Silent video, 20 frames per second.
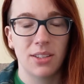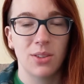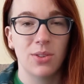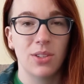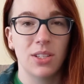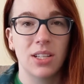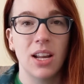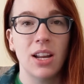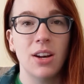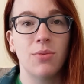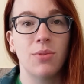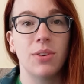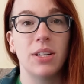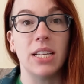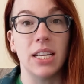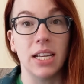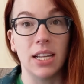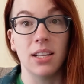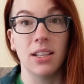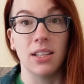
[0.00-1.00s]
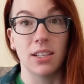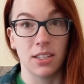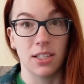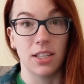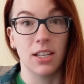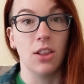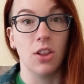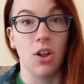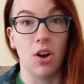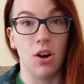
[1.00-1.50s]
So it's not a
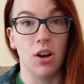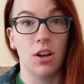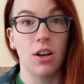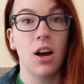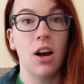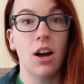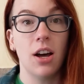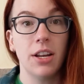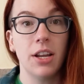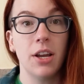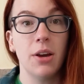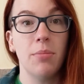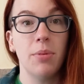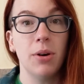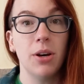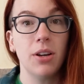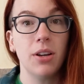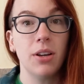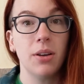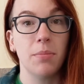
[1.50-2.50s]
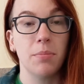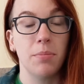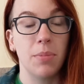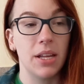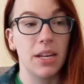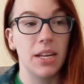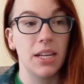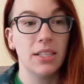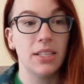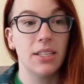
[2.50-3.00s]
ridiculously long audiobook,
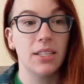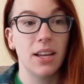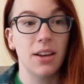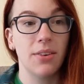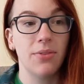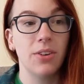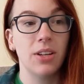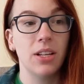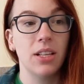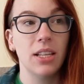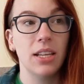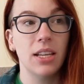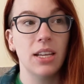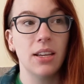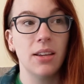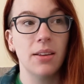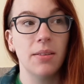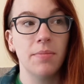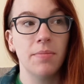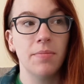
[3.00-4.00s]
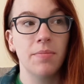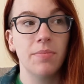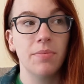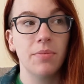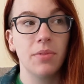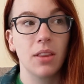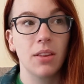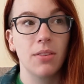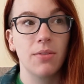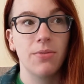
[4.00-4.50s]
but it's definitely
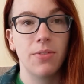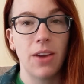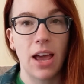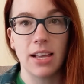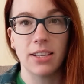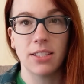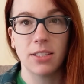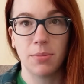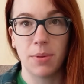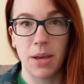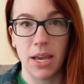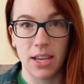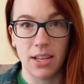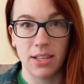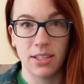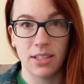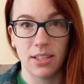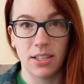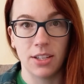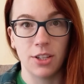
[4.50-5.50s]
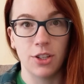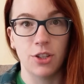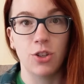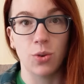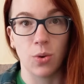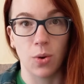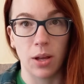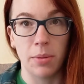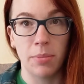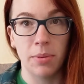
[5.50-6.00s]
fast-paced and
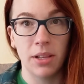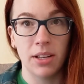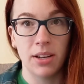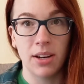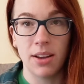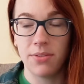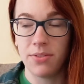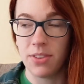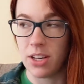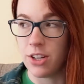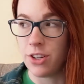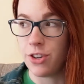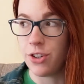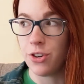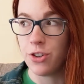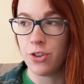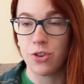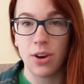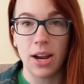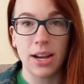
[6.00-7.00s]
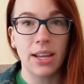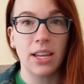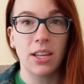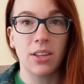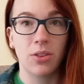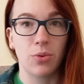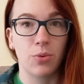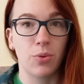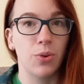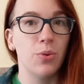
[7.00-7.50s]
enjoyable enough that as you're
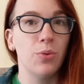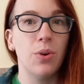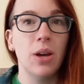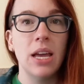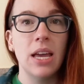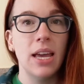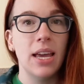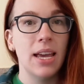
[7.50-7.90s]
trekking through,